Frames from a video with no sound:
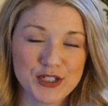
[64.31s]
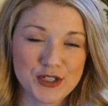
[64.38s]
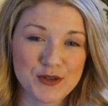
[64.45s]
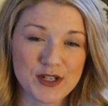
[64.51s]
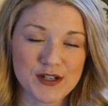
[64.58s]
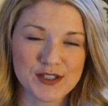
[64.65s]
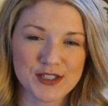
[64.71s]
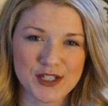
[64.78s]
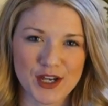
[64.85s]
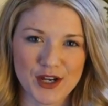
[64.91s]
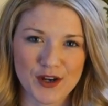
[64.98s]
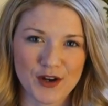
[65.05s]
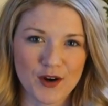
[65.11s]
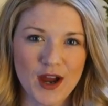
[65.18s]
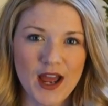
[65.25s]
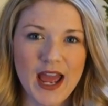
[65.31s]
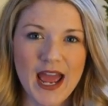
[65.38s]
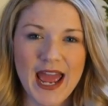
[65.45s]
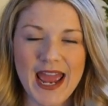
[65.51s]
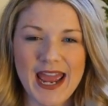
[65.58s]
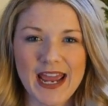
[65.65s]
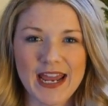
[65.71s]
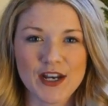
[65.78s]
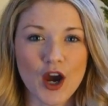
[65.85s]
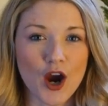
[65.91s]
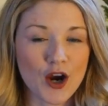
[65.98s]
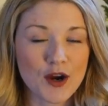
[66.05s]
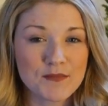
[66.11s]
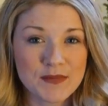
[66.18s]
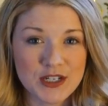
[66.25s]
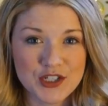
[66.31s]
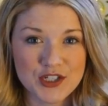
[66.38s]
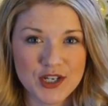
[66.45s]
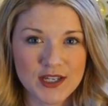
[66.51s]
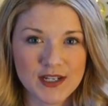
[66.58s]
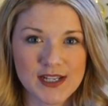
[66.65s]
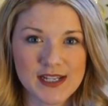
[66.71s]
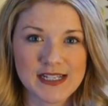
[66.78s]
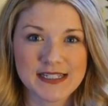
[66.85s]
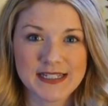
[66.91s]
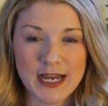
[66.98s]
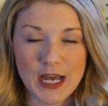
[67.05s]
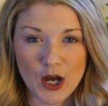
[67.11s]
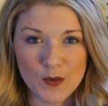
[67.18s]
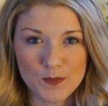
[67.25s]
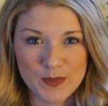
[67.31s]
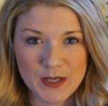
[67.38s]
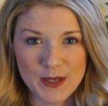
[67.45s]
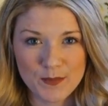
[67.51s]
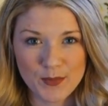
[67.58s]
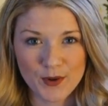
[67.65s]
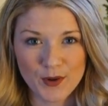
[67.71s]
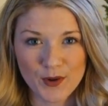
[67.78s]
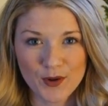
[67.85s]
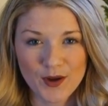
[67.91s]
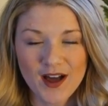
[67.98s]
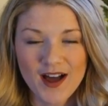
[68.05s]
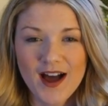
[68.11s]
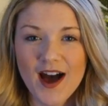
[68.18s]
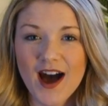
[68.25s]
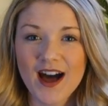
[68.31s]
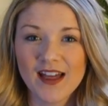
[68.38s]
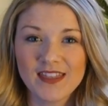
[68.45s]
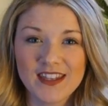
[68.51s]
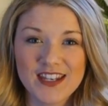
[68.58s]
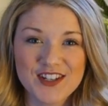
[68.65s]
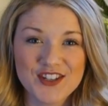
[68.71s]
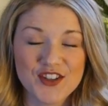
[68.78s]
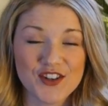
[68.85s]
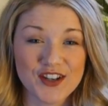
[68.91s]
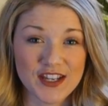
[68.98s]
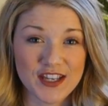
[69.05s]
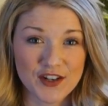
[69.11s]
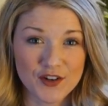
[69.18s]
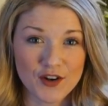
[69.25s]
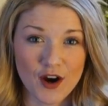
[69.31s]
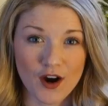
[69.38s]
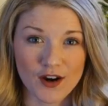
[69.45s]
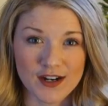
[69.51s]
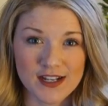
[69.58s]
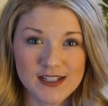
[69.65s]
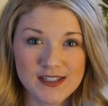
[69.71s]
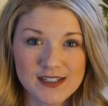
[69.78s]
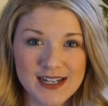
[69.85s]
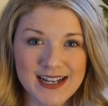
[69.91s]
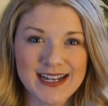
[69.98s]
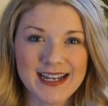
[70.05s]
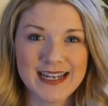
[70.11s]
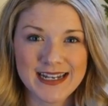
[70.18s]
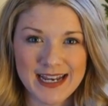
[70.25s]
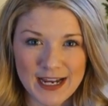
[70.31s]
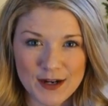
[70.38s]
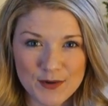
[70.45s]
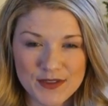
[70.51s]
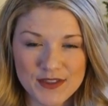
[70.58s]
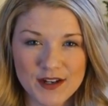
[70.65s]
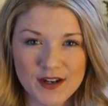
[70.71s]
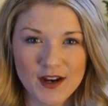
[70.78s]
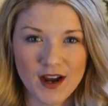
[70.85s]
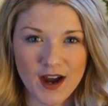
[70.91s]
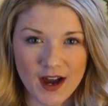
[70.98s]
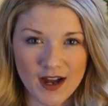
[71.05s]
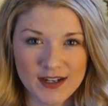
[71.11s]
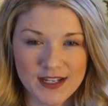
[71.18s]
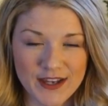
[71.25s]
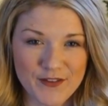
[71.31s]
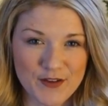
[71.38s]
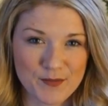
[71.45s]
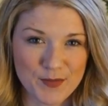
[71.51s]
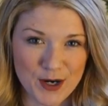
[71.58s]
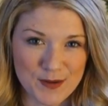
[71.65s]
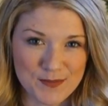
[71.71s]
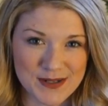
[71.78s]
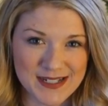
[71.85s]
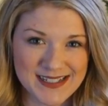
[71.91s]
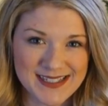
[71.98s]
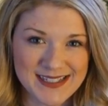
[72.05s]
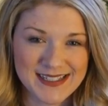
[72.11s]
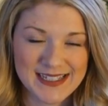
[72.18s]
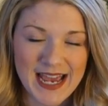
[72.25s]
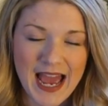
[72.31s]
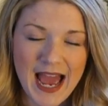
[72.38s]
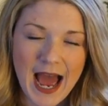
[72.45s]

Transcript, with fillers: two years ago and our mission is to help people unleash their inner artist and connect with their God given purpose.